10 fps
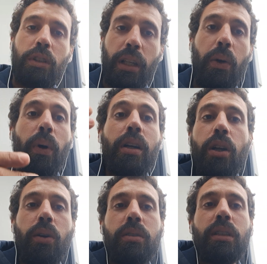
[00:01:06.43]
Okay, one
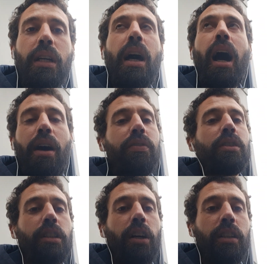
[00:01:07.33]
note
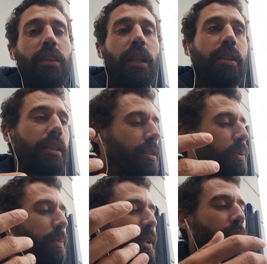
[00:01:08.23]
after the other, and this
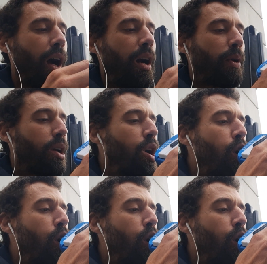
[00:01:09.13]
would be the harmony.